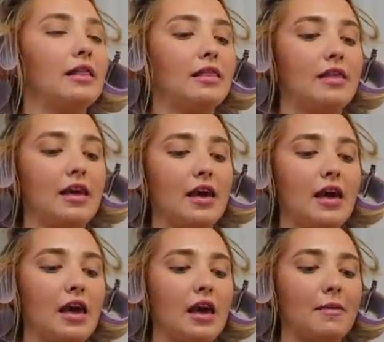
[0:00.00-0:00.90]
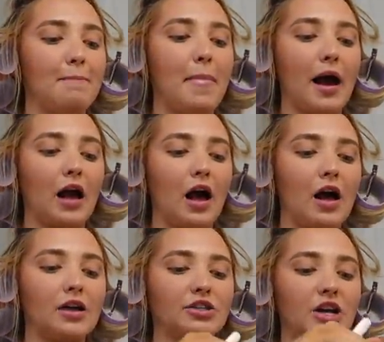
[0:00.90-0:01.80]
the
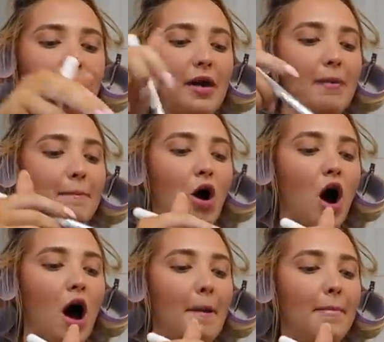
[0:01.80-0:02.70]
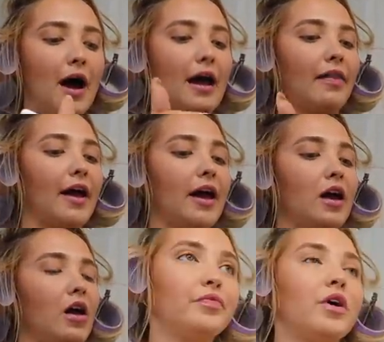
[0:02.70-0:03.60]
Becca Champagne Pop highlight.